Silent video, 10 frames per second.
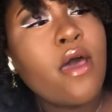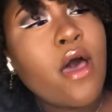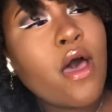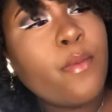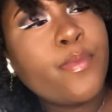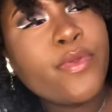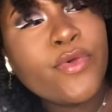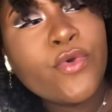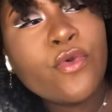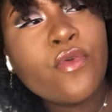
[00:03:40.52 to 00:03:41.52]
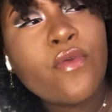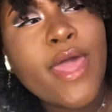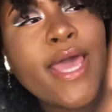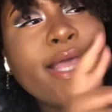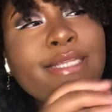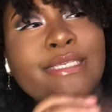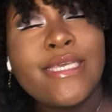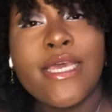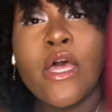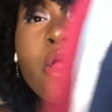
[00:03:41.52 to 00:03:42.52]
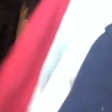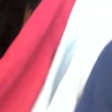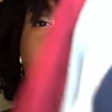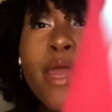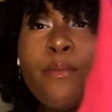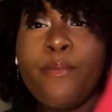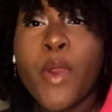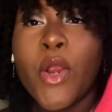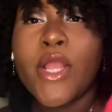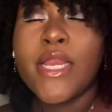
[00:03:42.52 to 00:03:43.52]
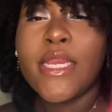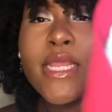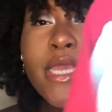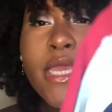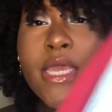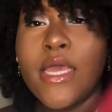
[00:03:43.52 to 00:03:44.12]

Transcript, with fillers: blue, gray, teal, and burgundy.